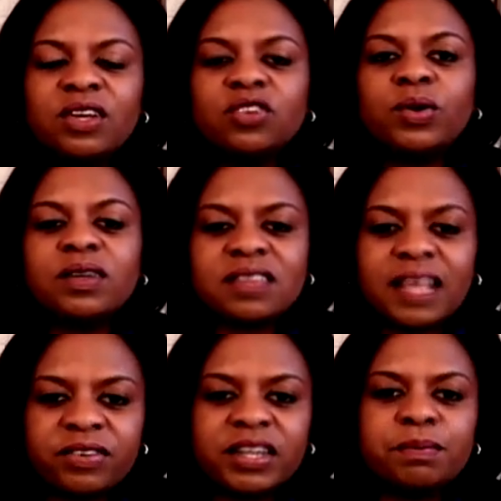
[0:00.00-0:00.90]
to
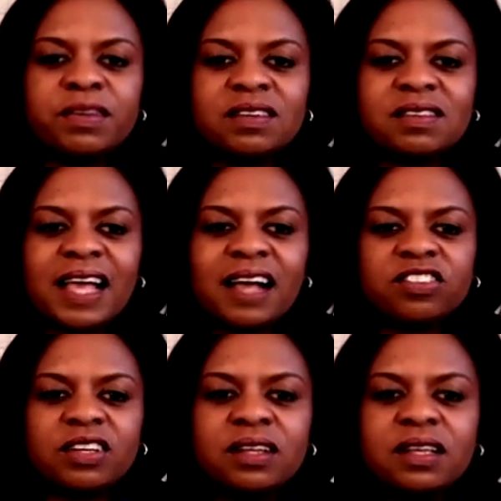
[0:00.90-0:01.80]
accelerate business
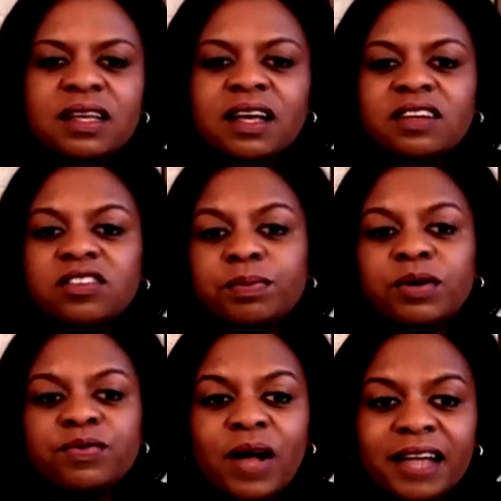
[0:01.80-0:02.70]
action, and to
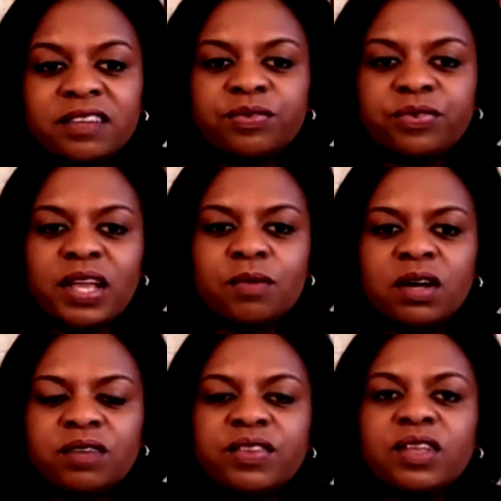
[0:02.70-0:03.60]
provide a
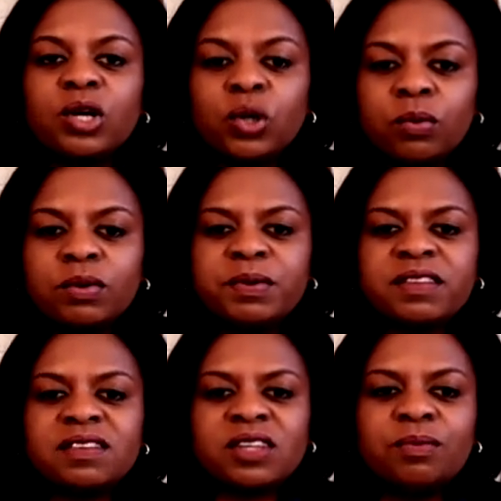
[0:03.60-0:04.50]
framework for the global
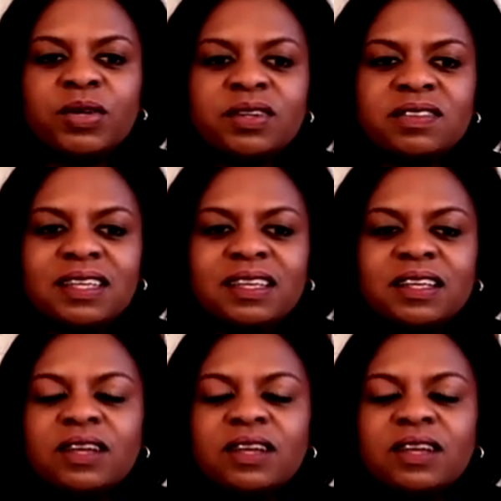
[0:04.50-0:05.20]
business community